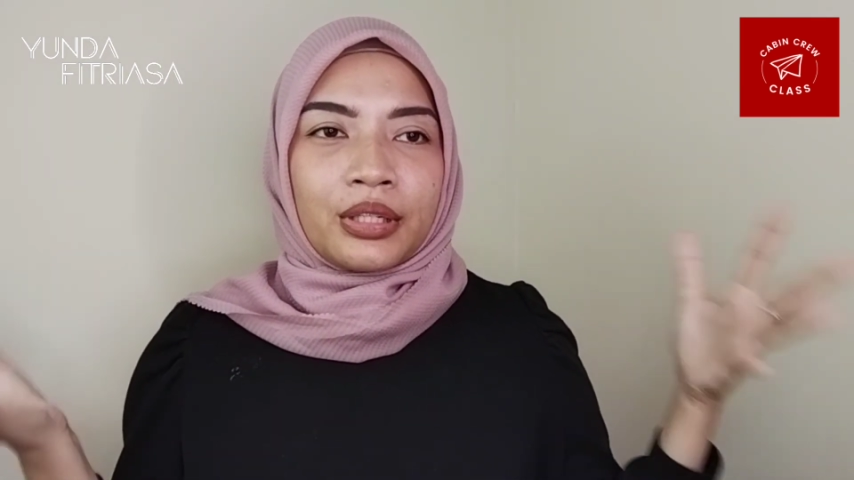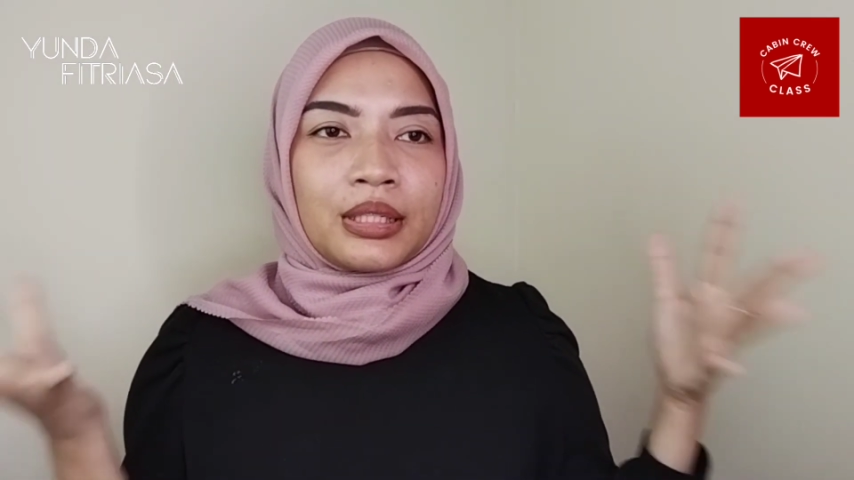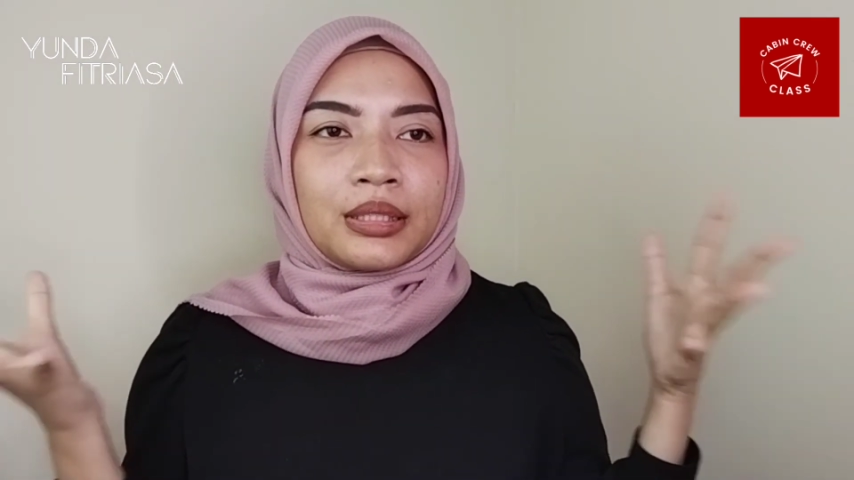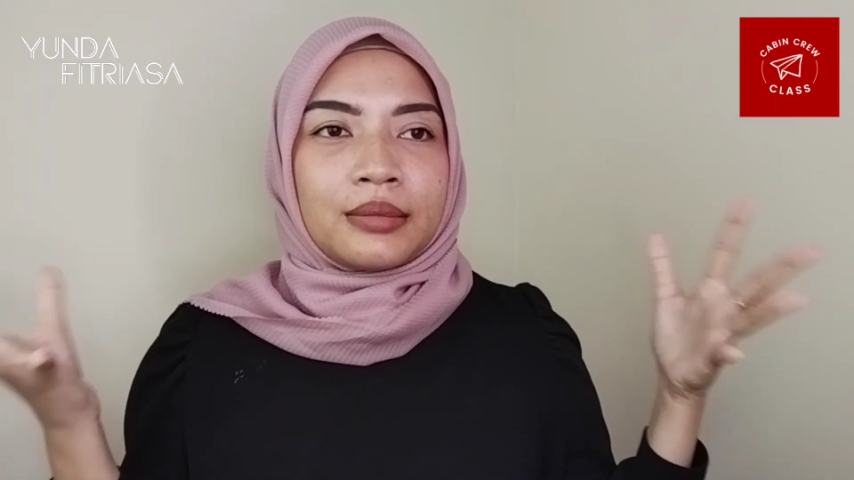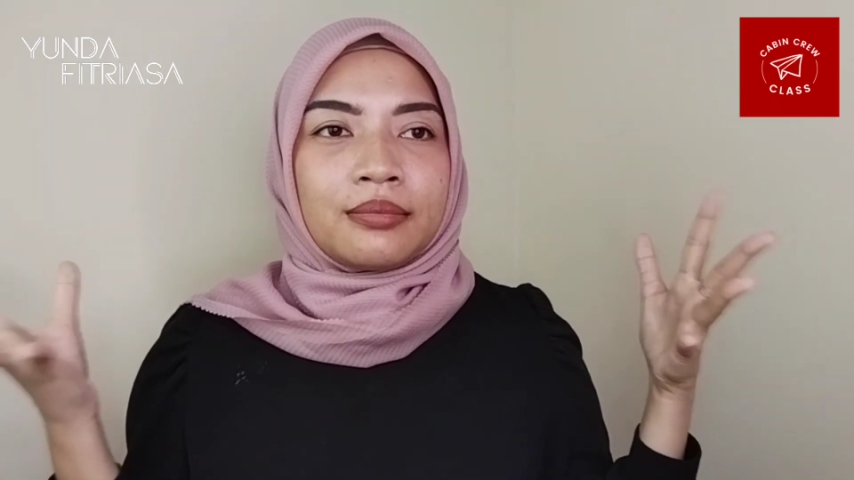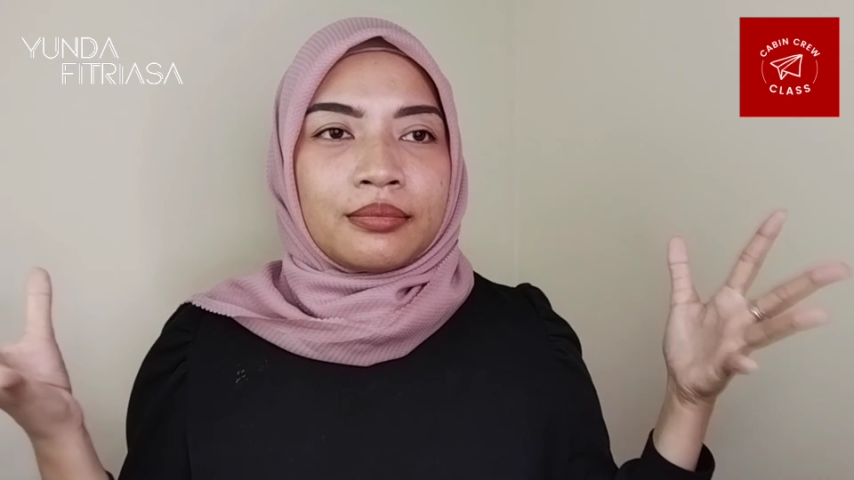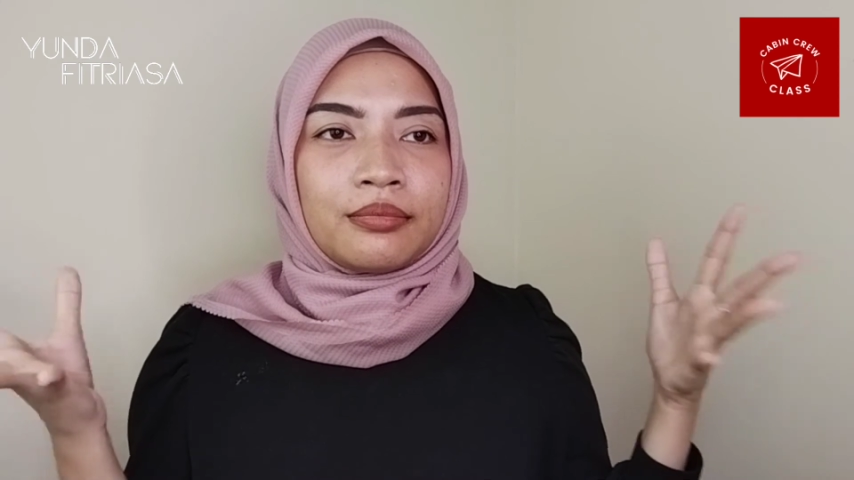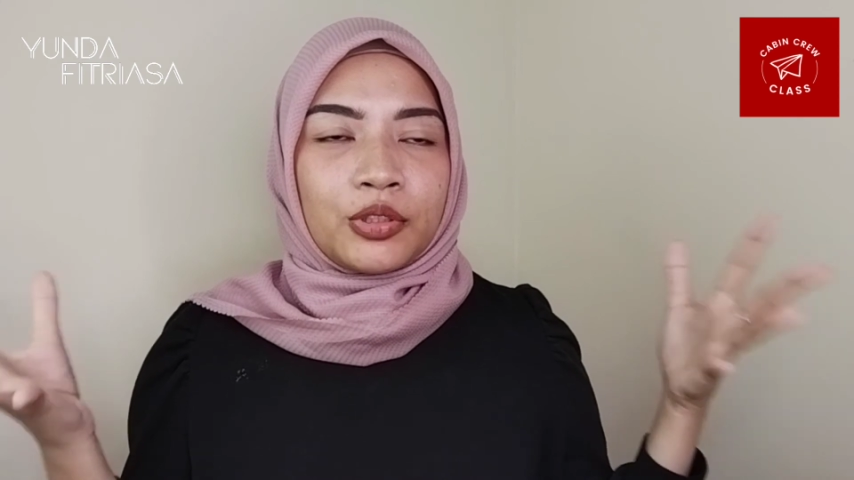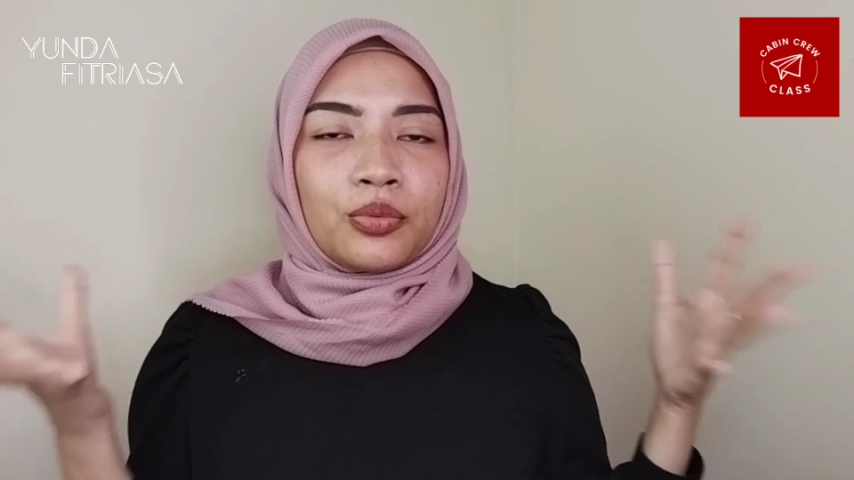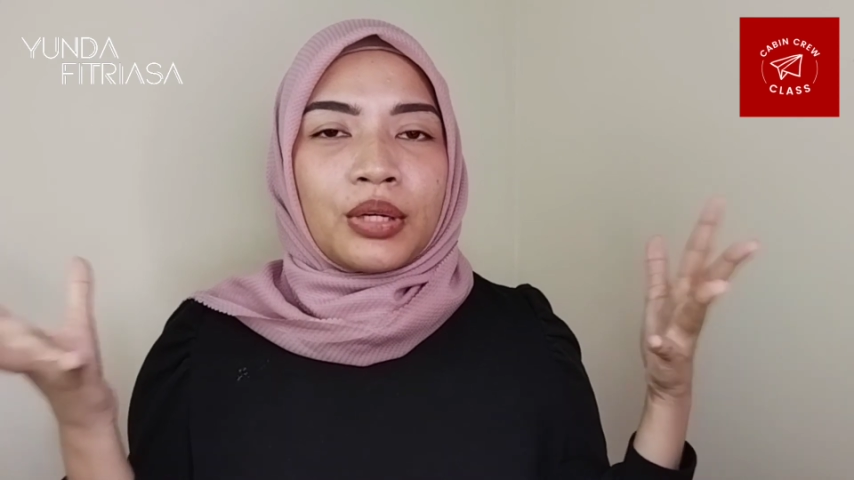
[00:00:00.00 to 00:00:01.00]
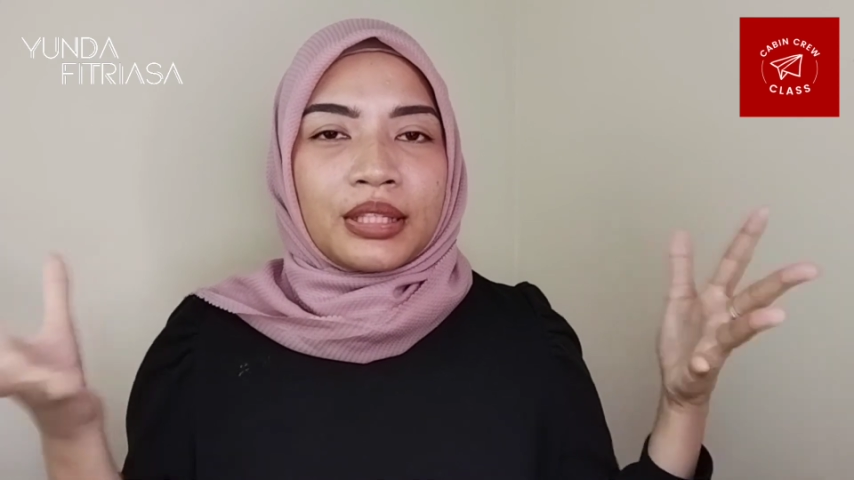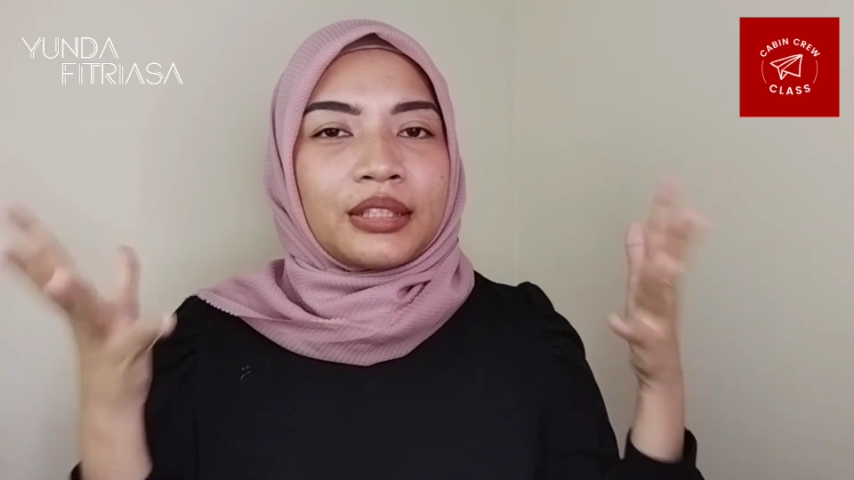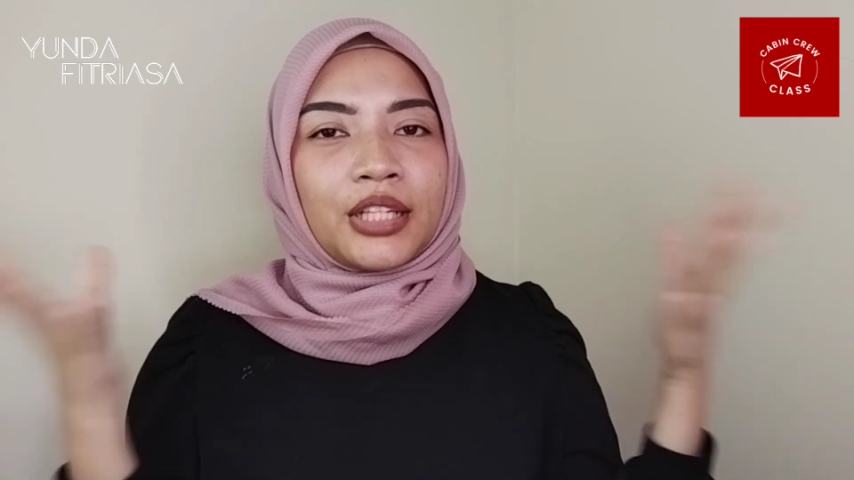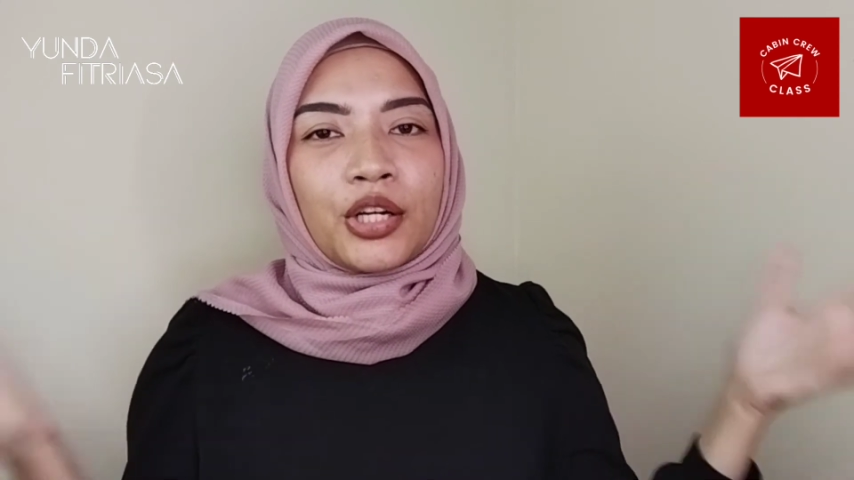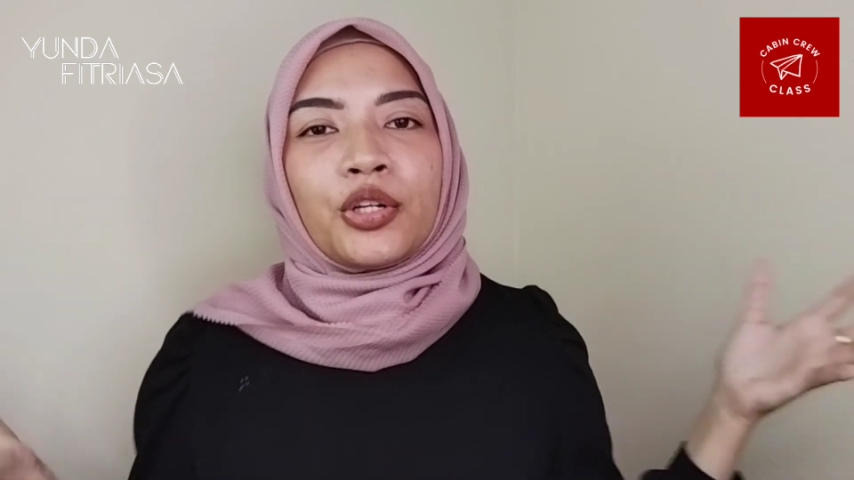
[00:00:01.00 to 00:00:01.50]
the one
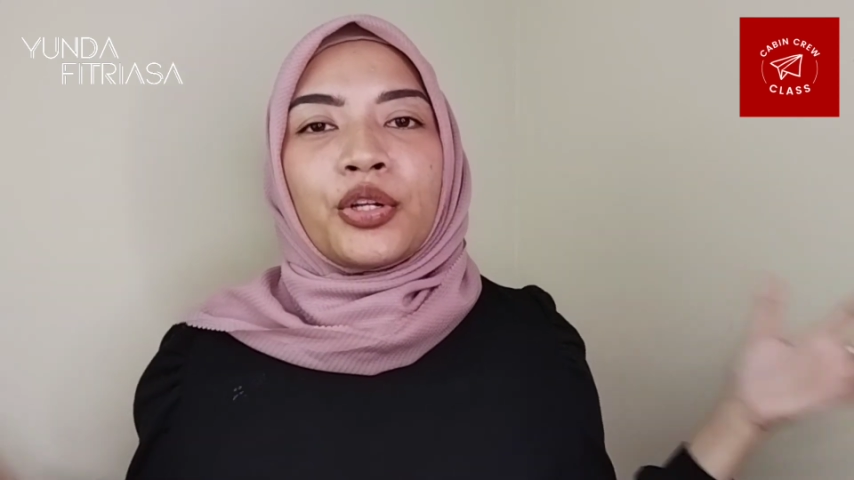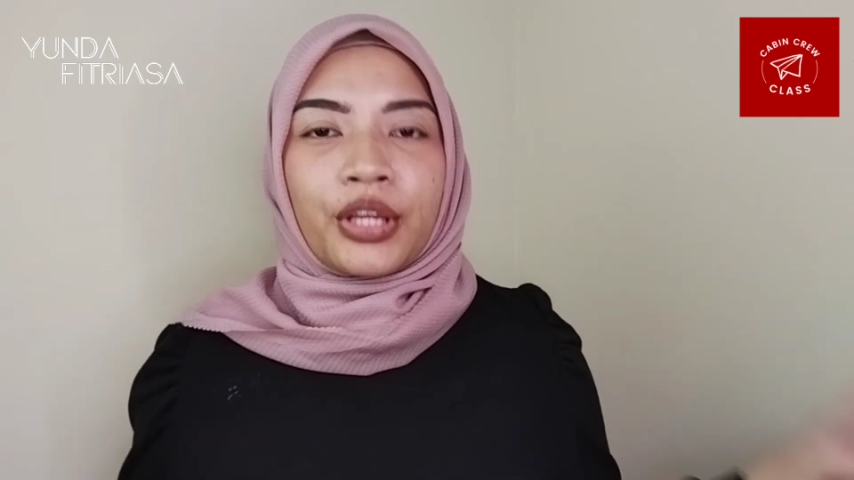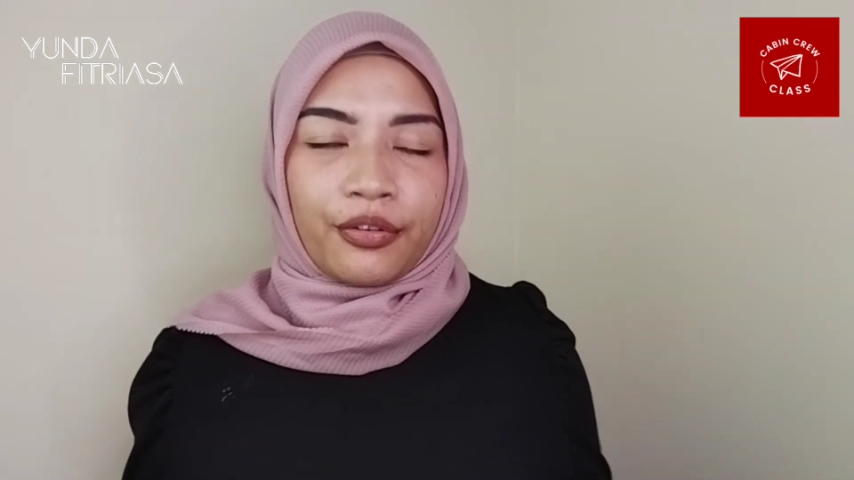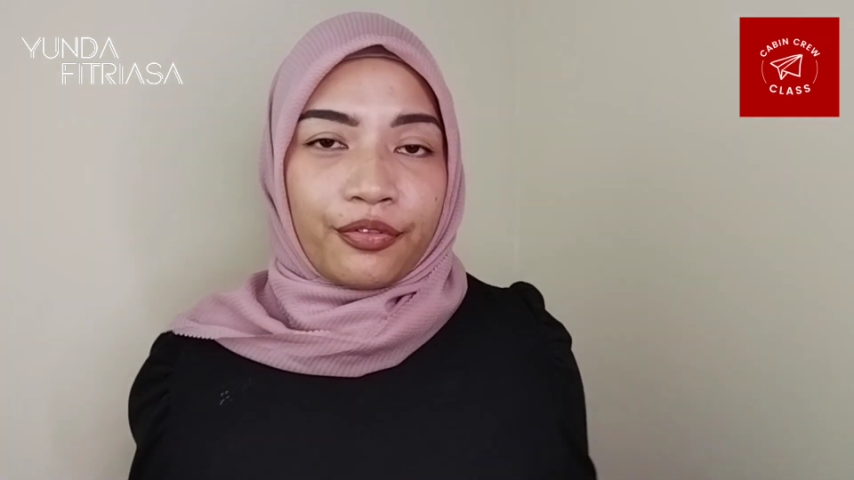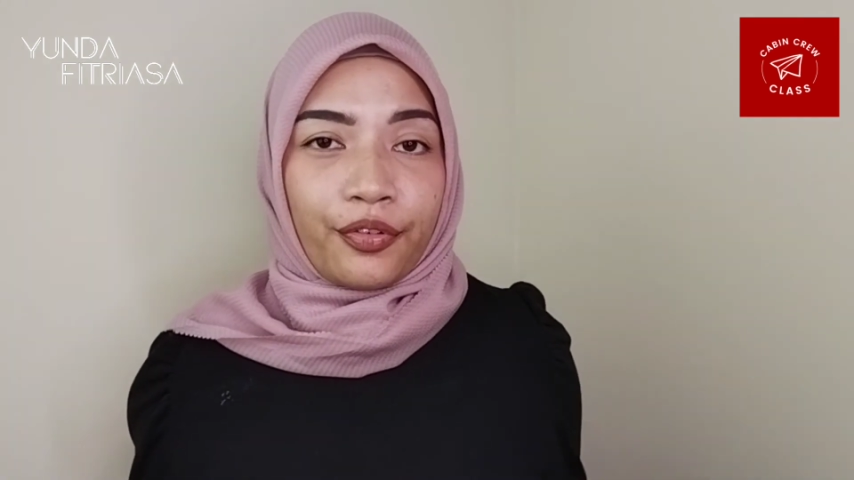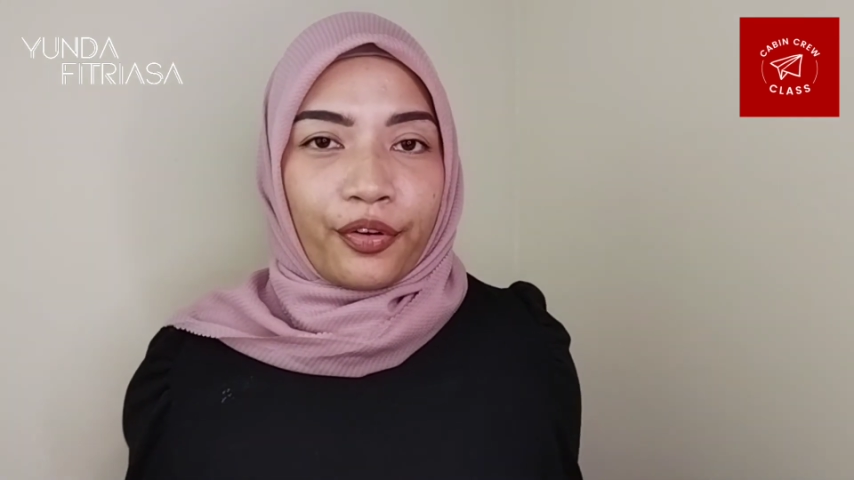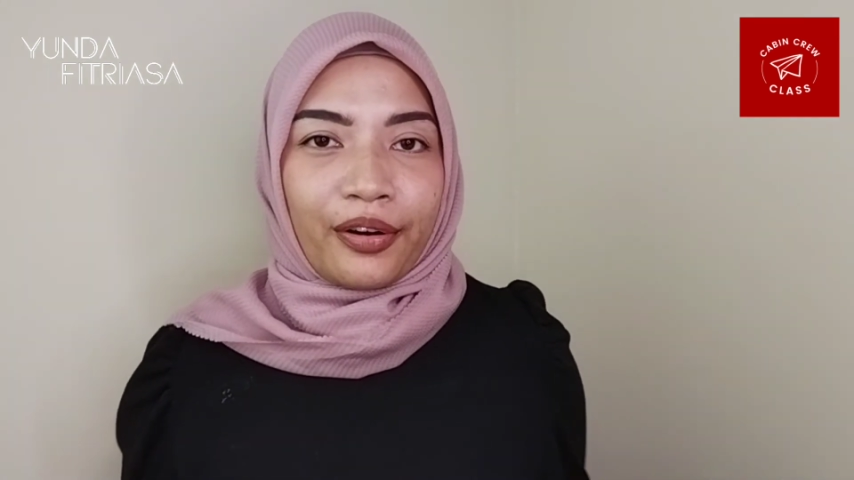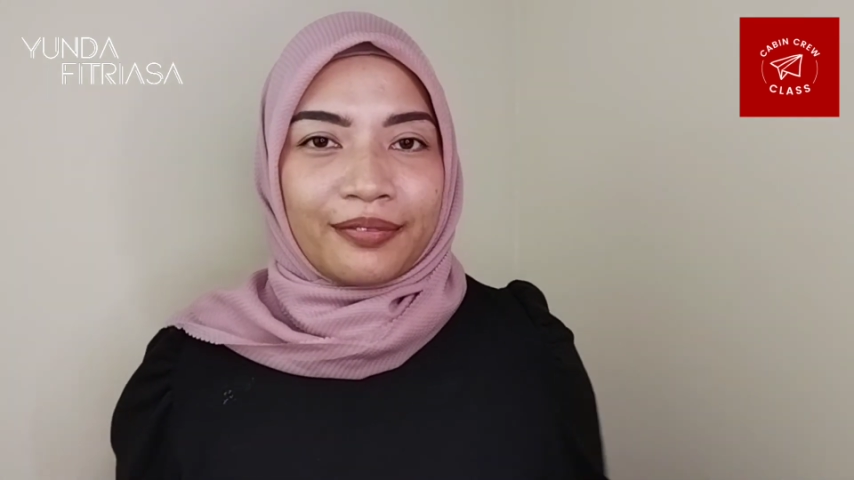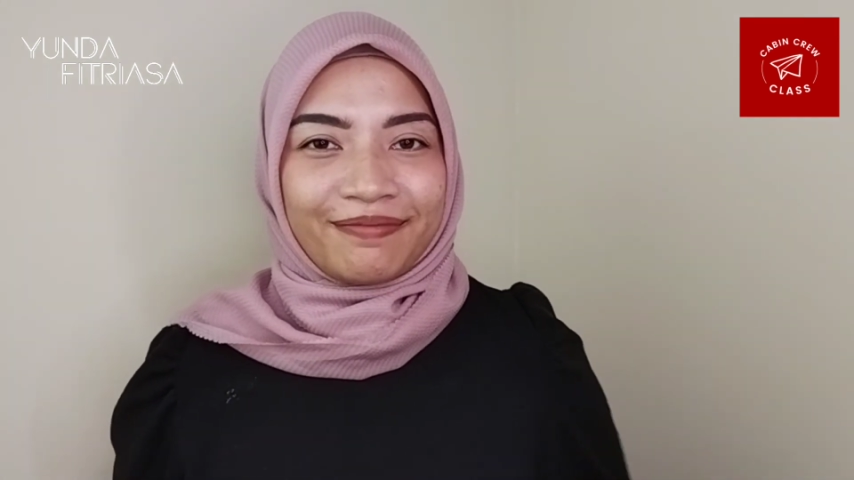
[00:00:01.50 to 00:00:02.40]
that they're looking for.